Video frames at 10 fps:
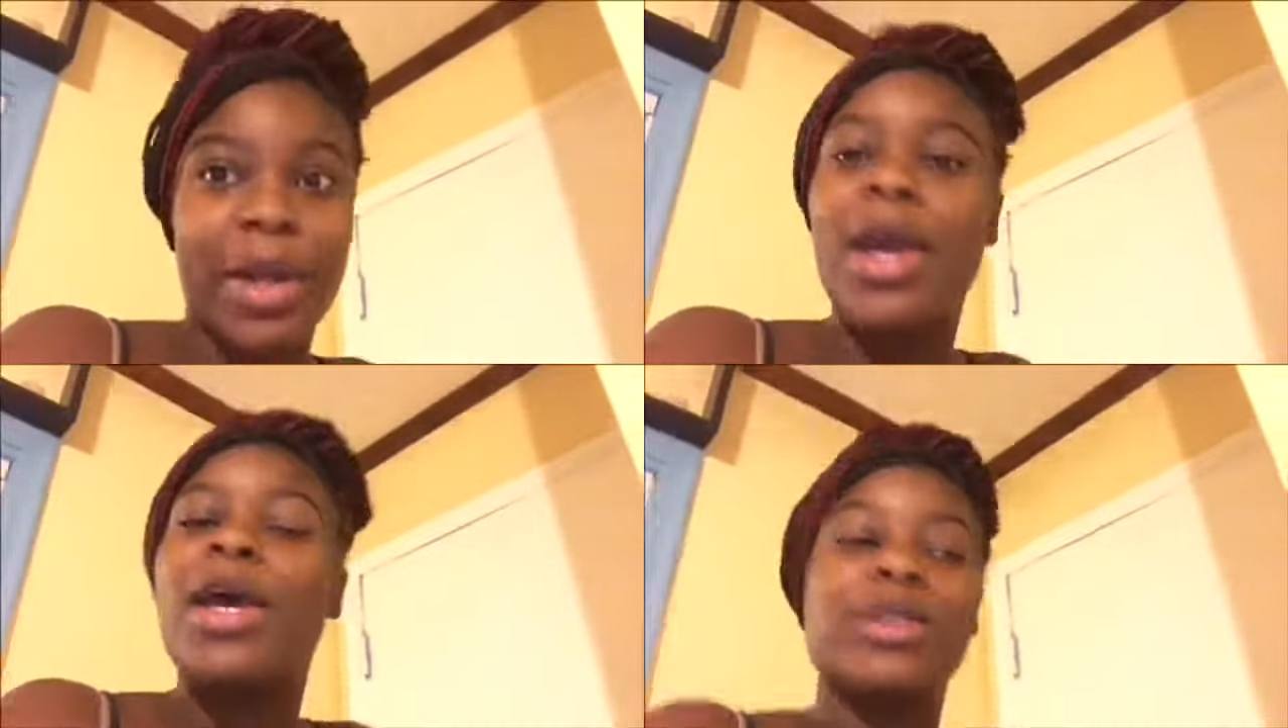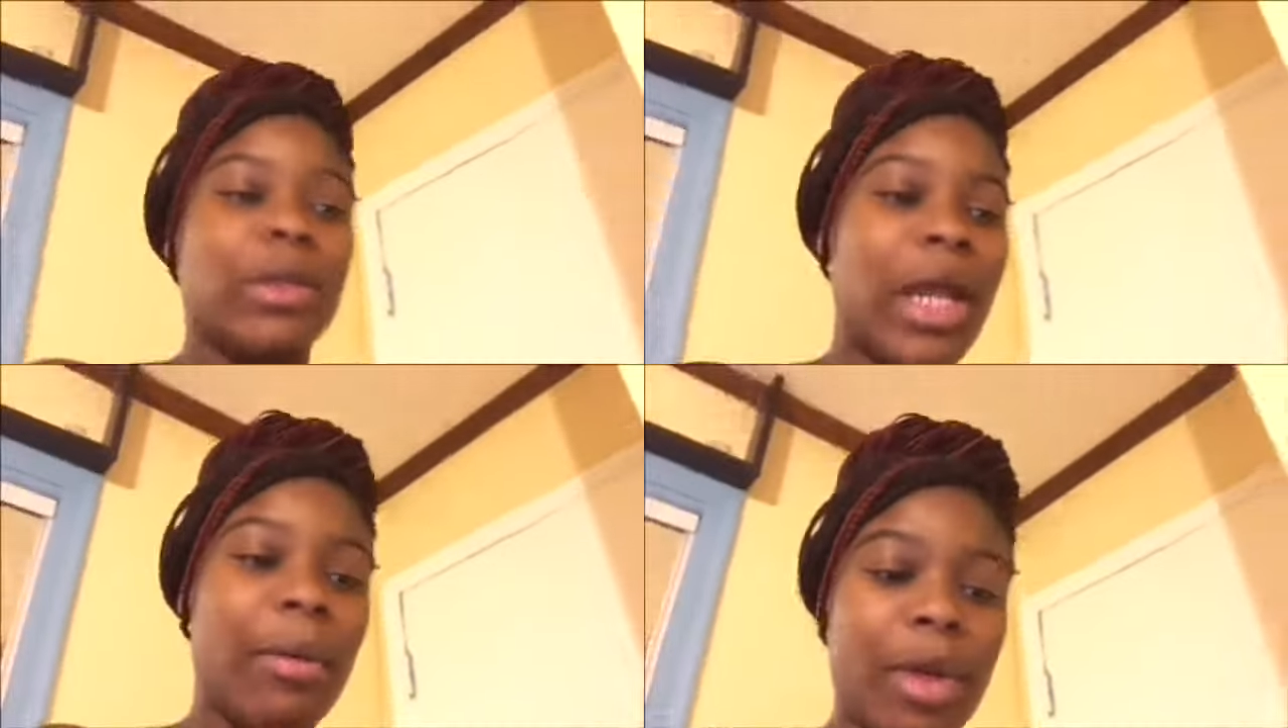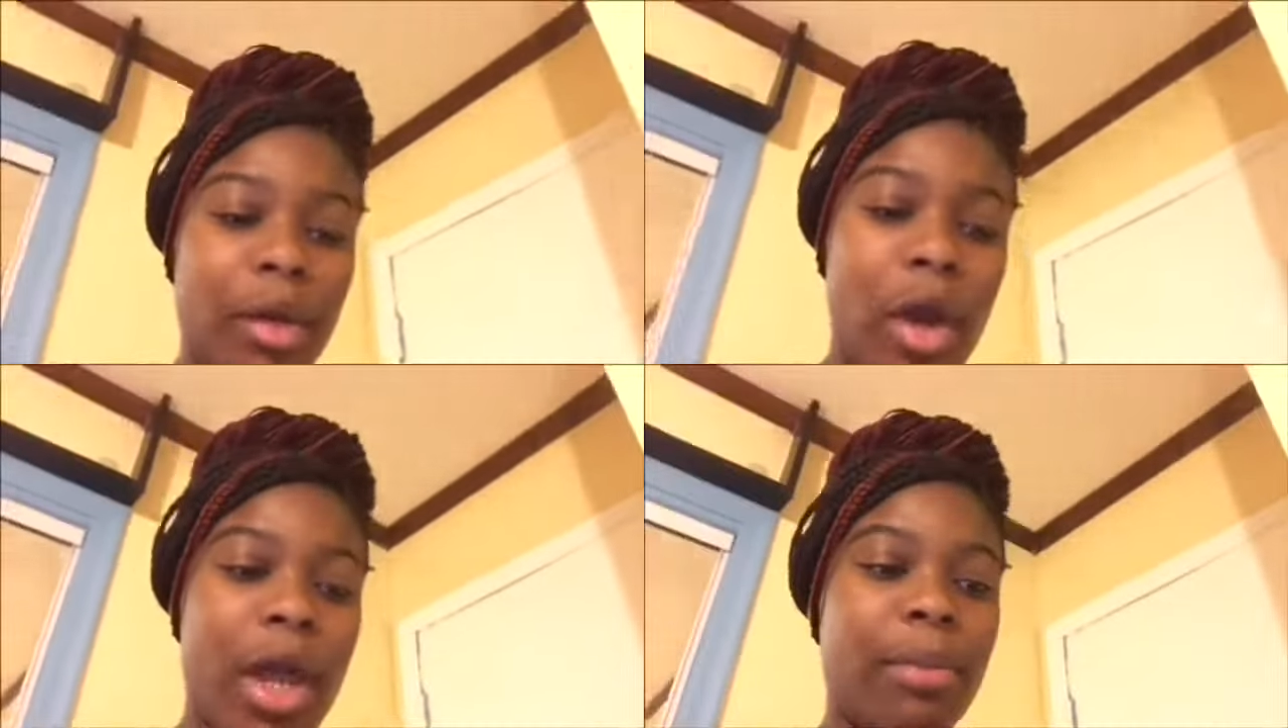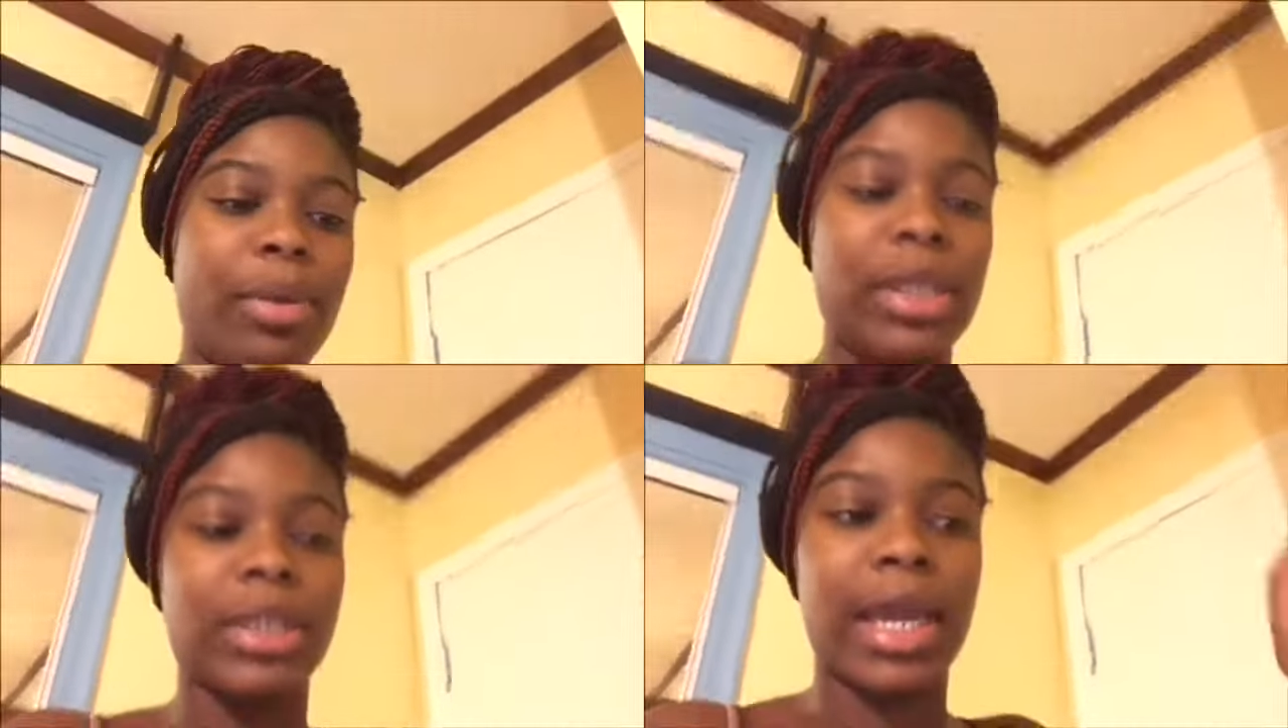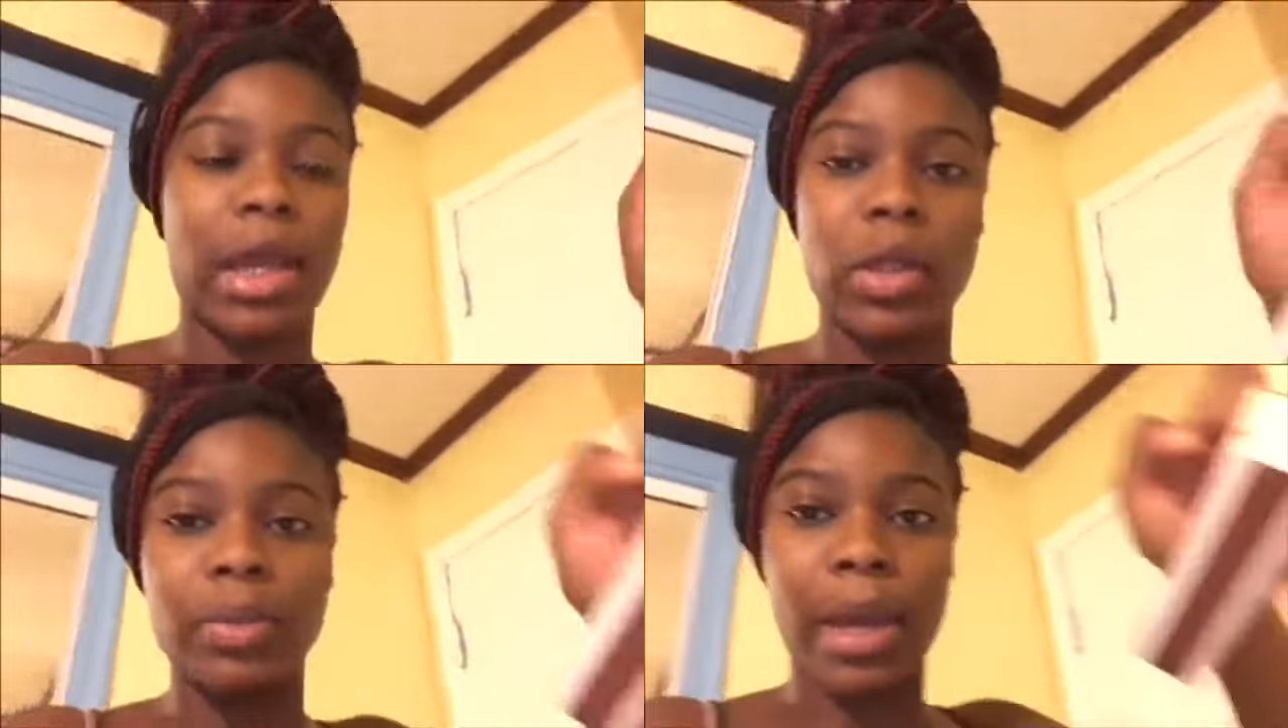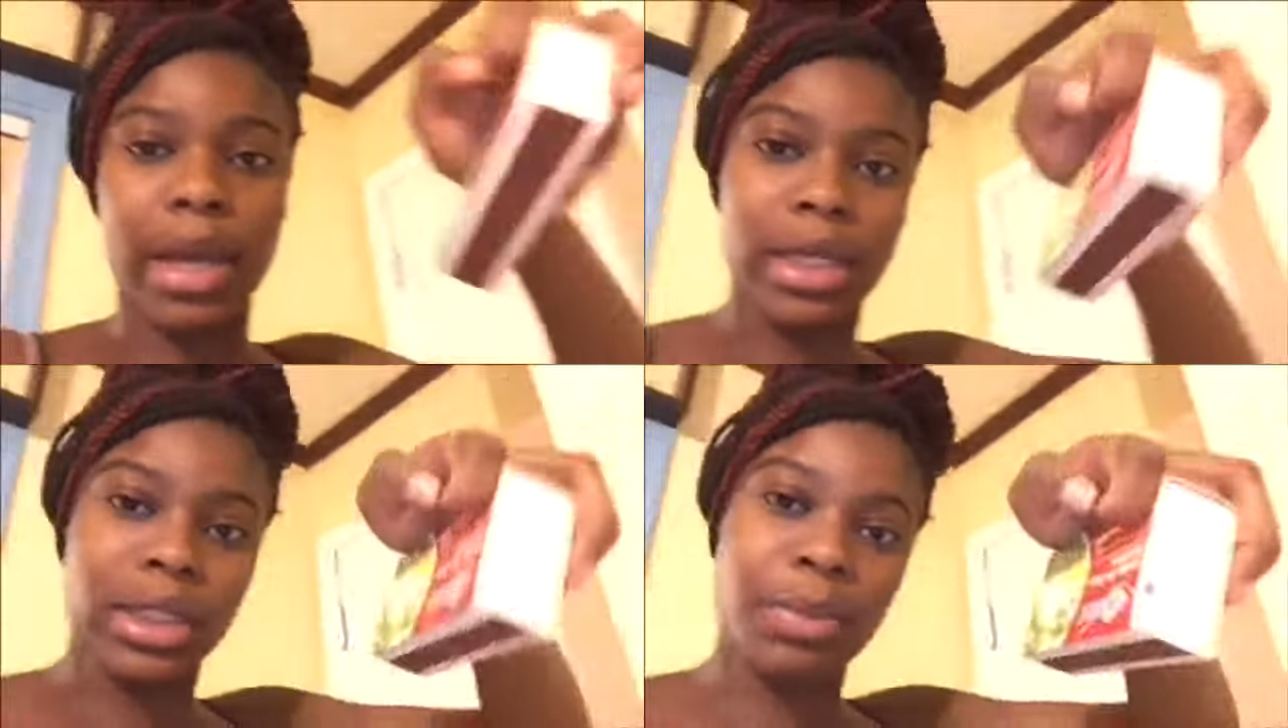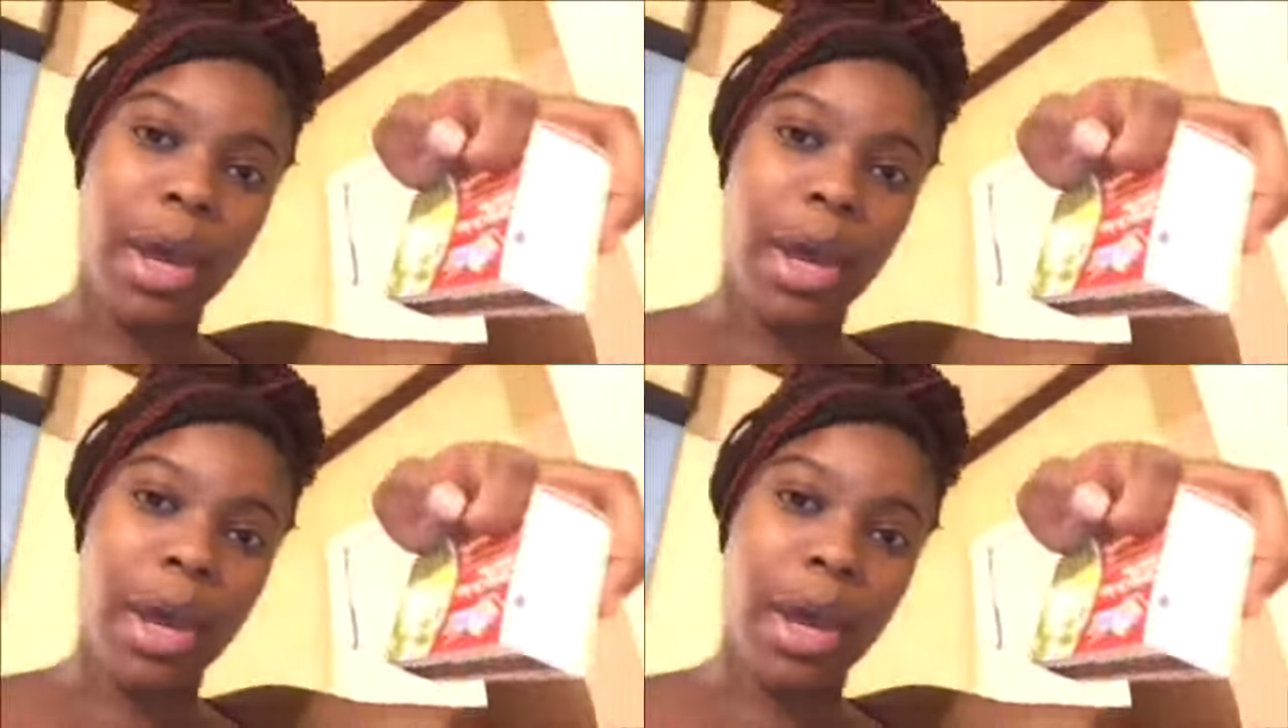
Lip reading: So now I'm going to go ahead and put these candles back in the spot,